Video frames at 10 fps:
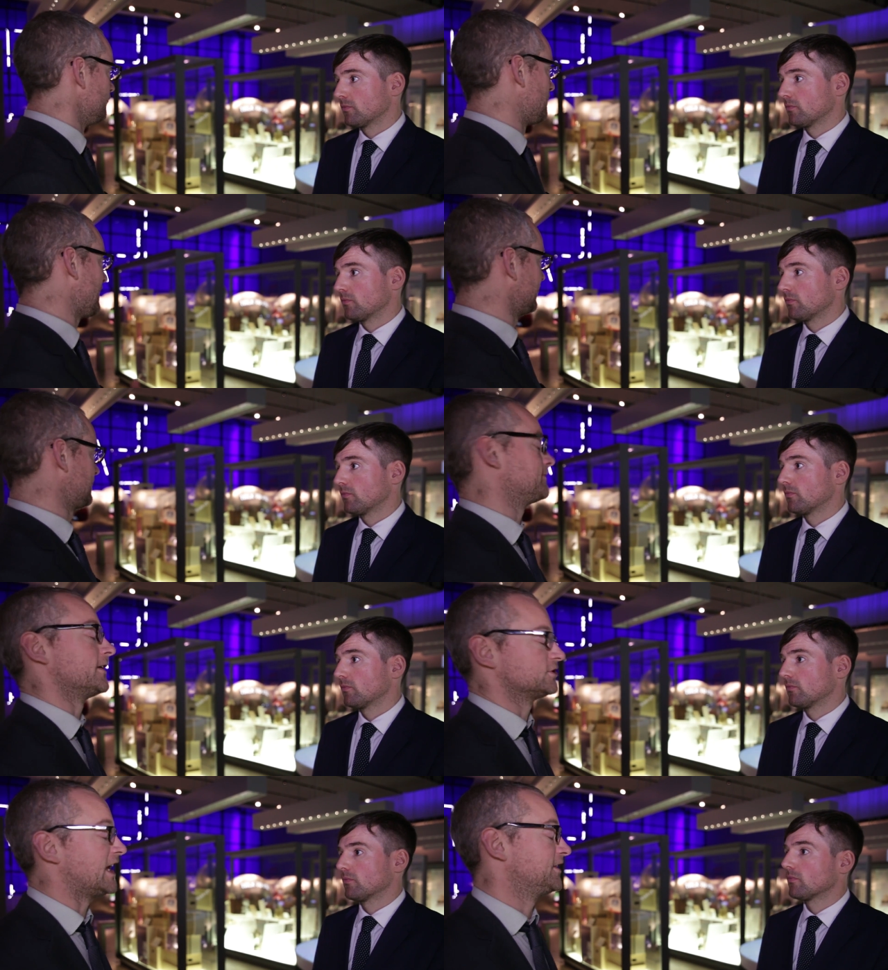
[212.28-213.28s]
Speaker 1: replacing
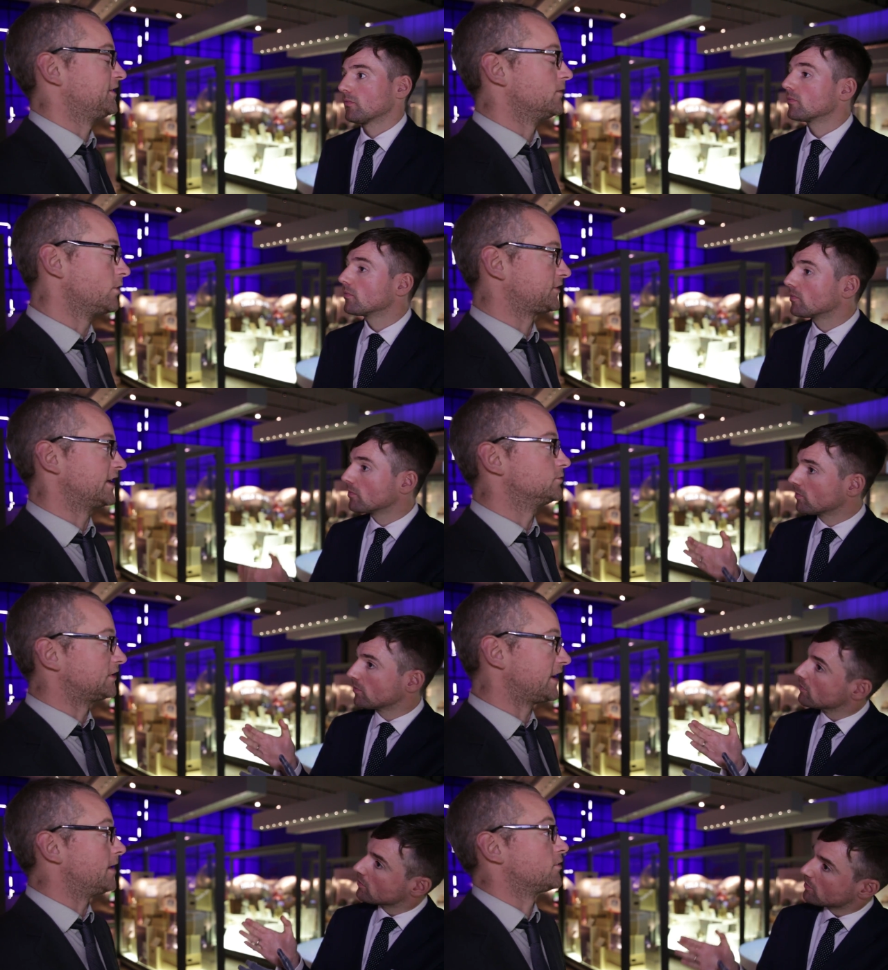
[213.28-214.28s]
functionality and at what stage do we
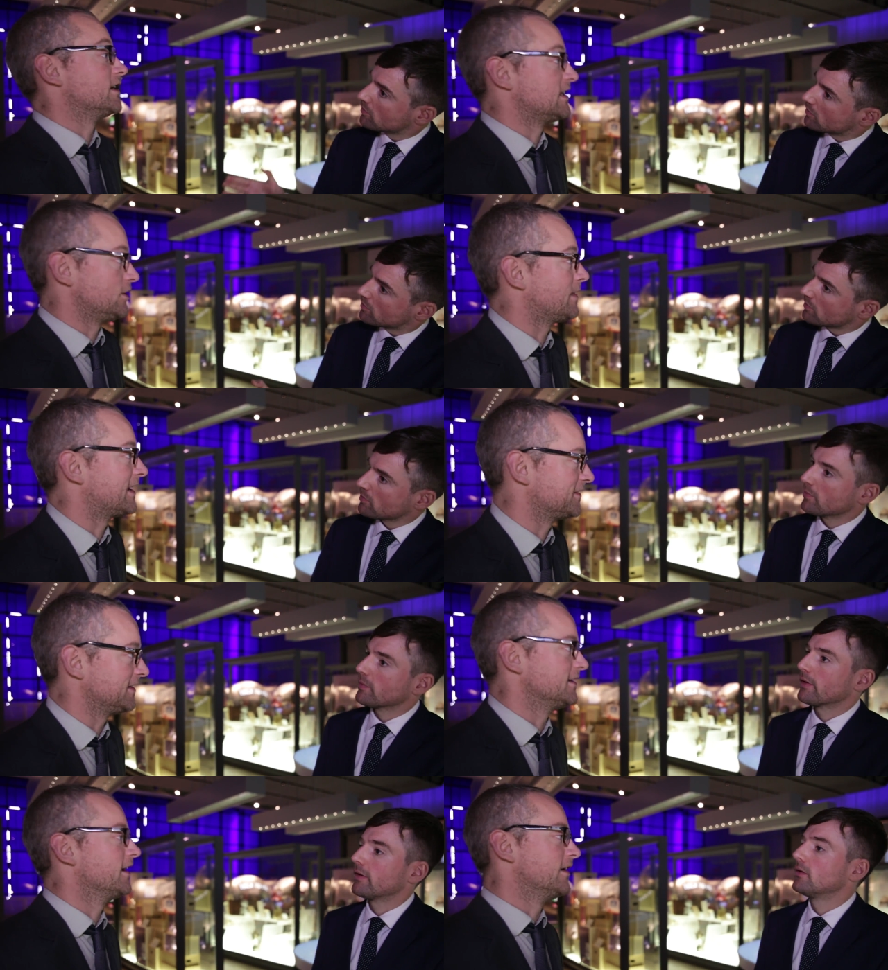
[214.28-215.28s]
start upgrading
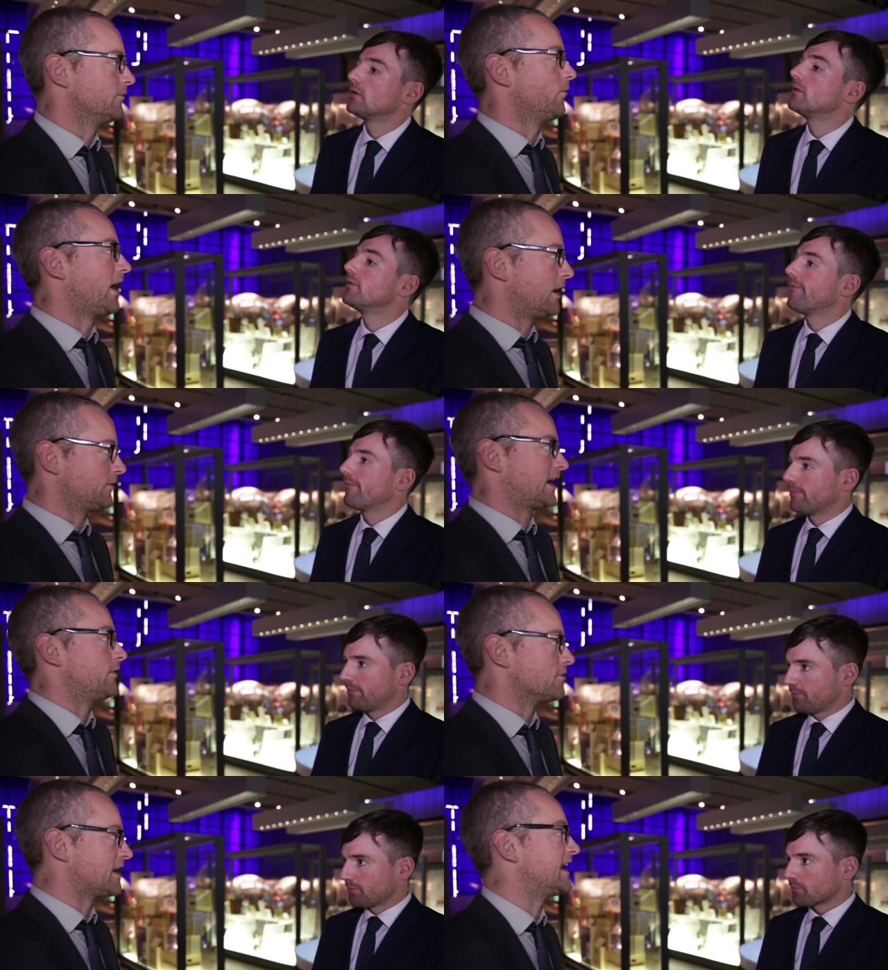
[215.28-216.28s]
humanity and how,
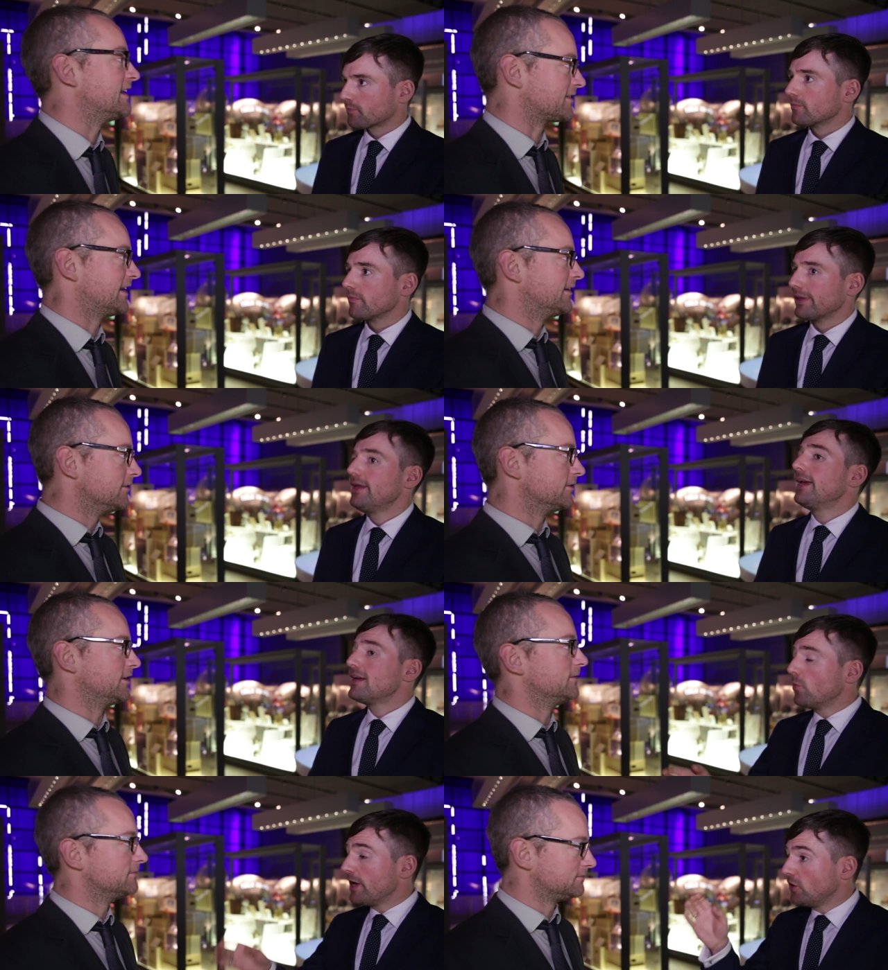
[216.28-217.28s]
how okay is that? You
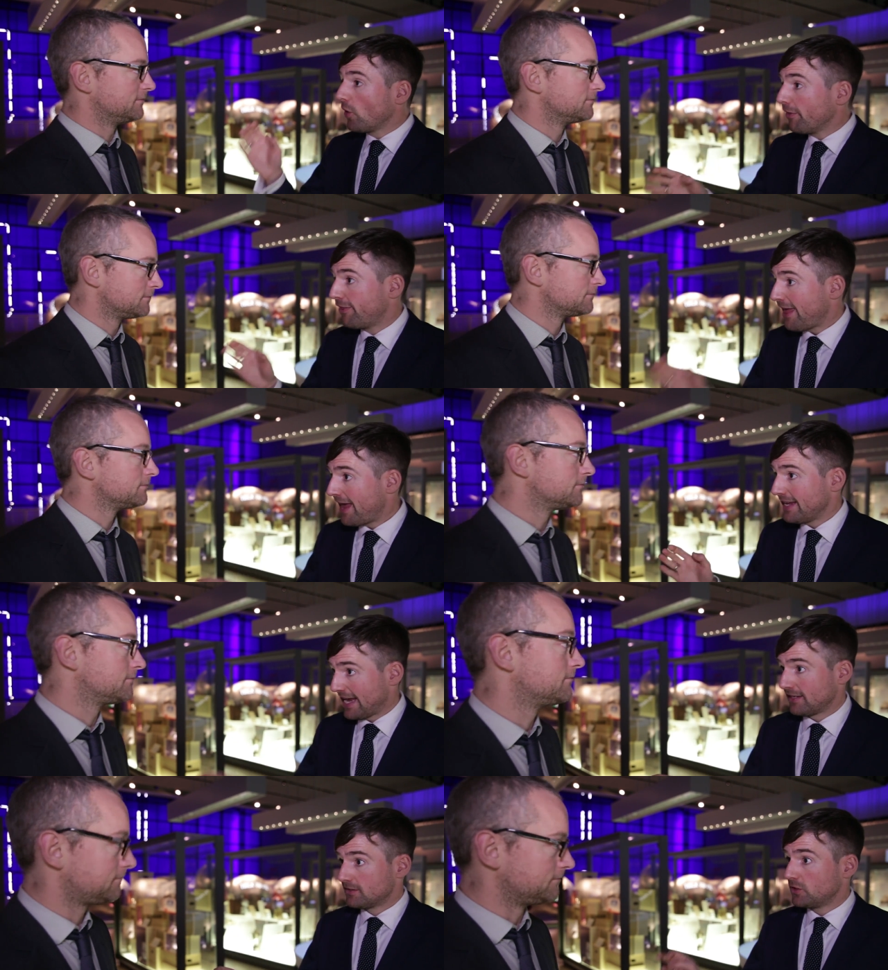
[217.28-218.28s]
know? We're
Speaker 2: not there
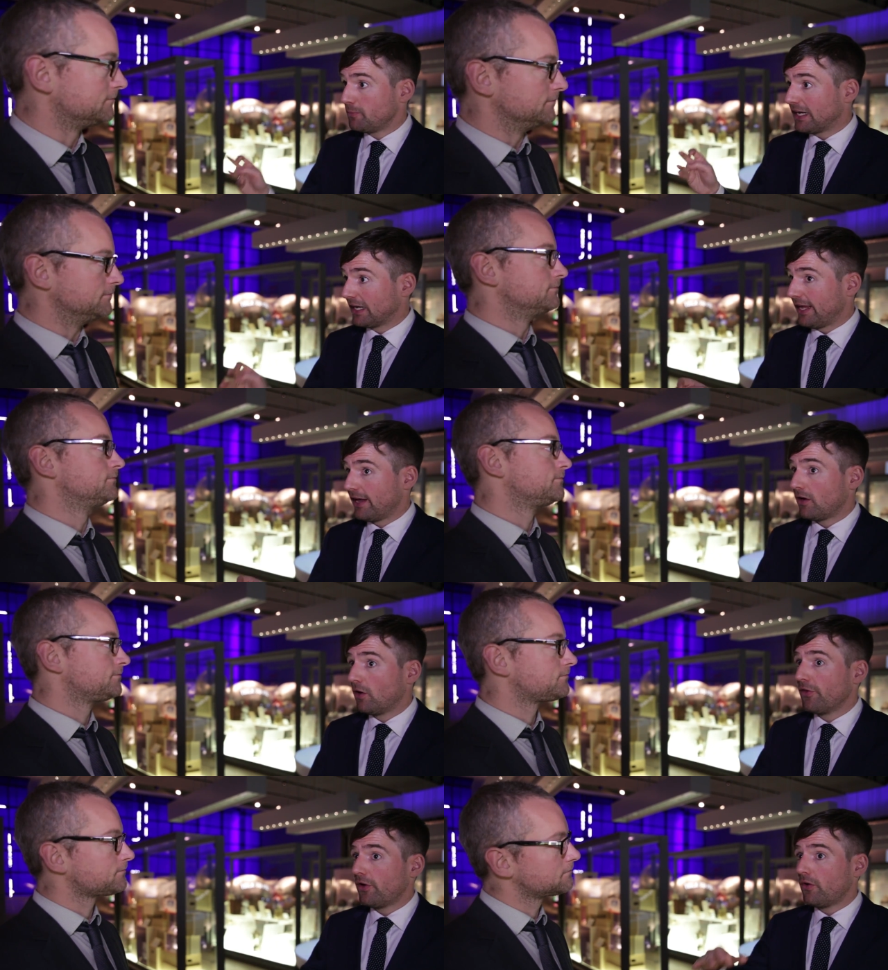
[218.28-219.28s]
yet, to be mm. clear,
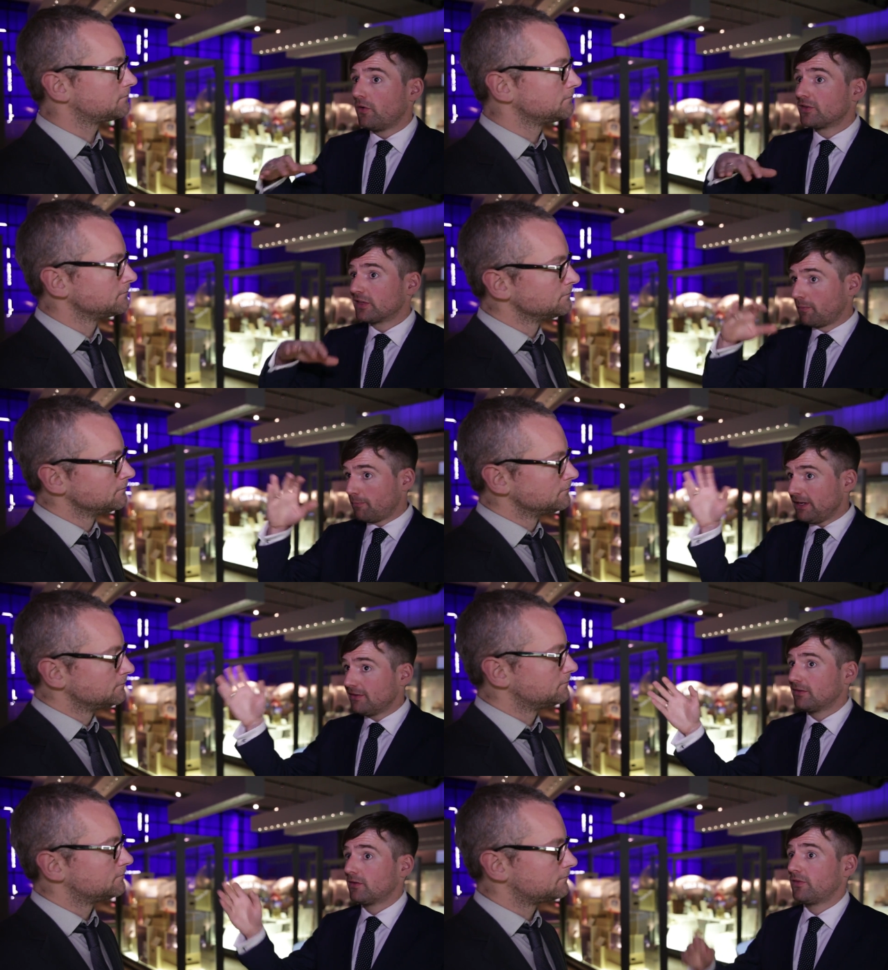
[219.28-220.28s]
although some
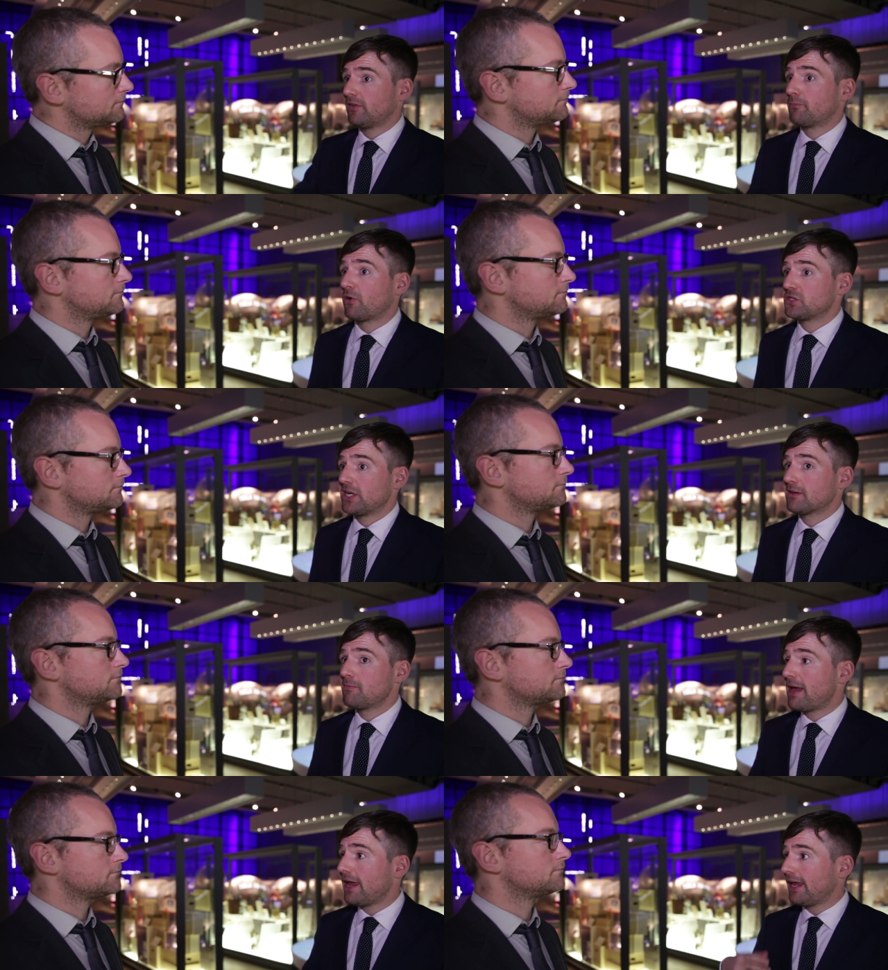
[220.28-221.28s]
pieces of this project
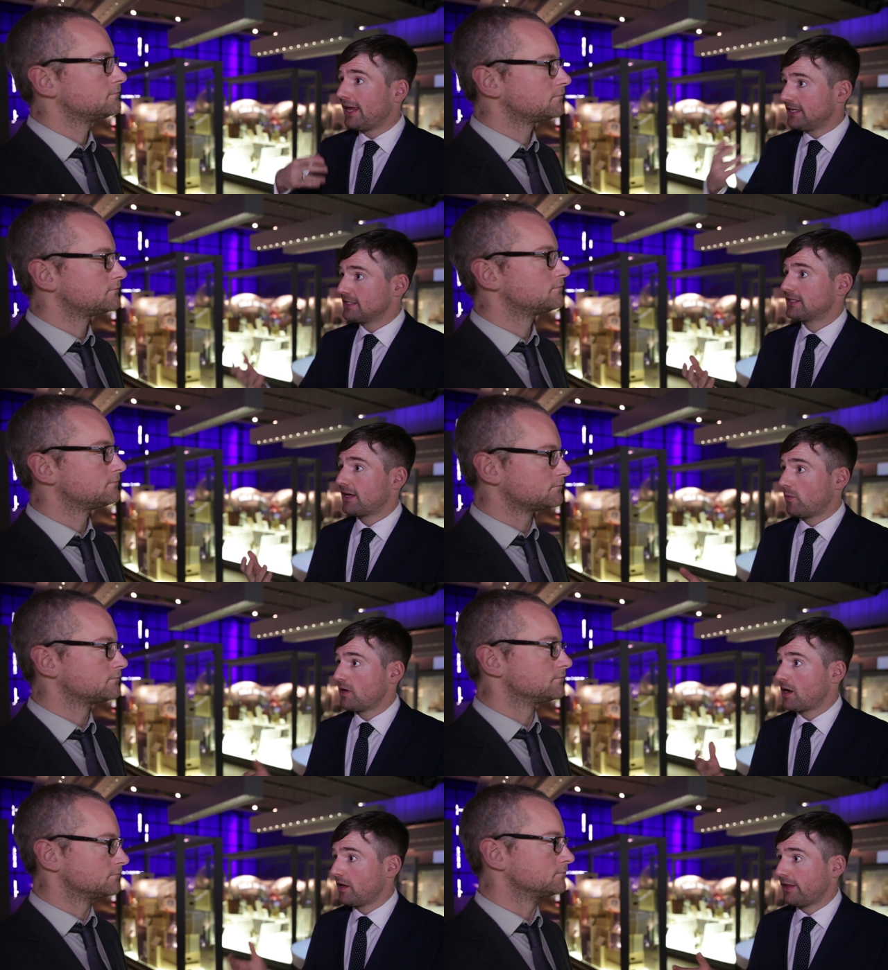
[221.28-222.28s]
may hint that
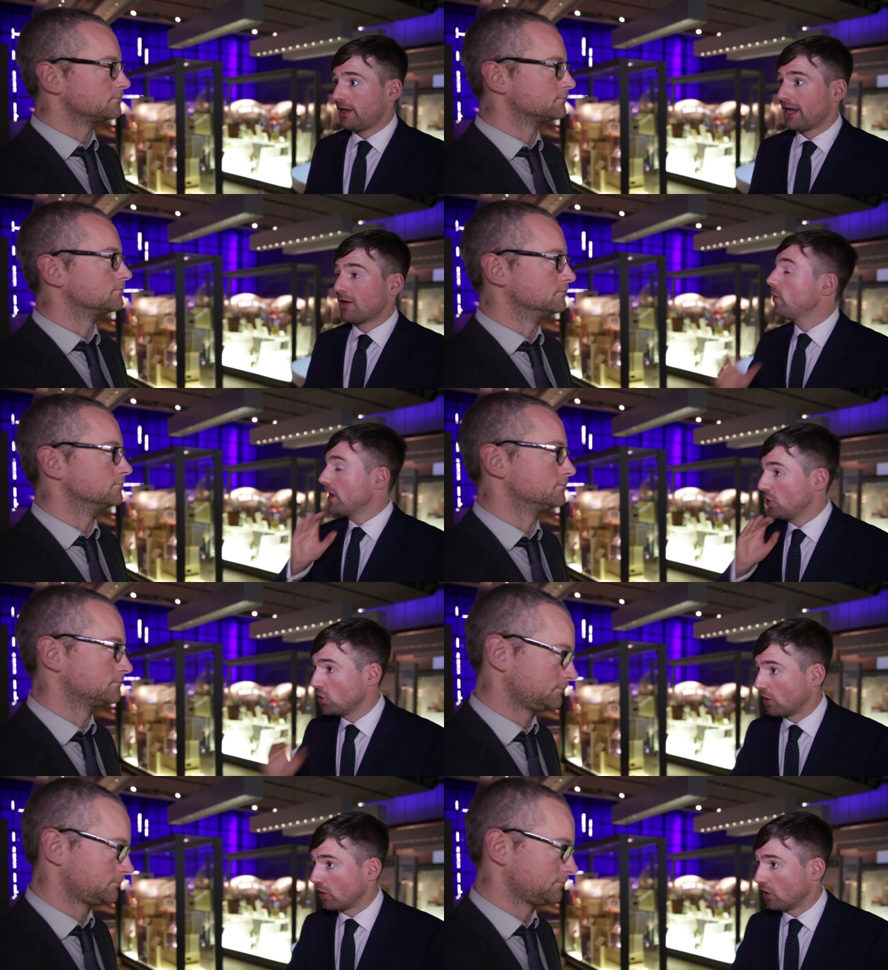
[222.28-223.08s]
we are there yet. Mm. We are hmm.